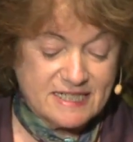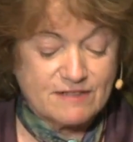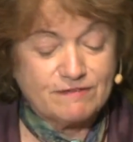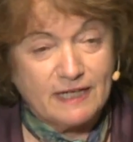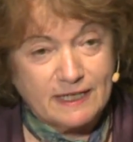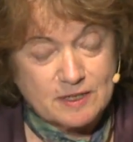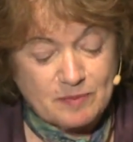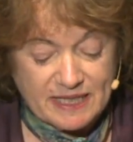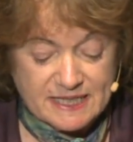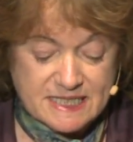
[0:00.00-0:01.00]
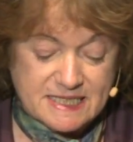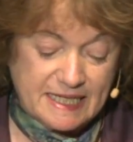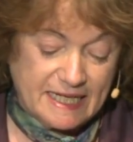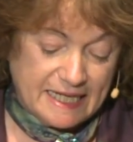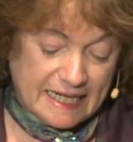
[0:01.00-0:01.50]
is defined by its
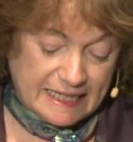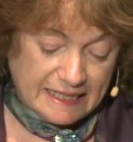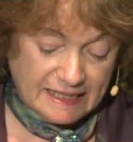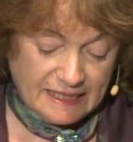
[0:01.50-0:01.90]
DNA,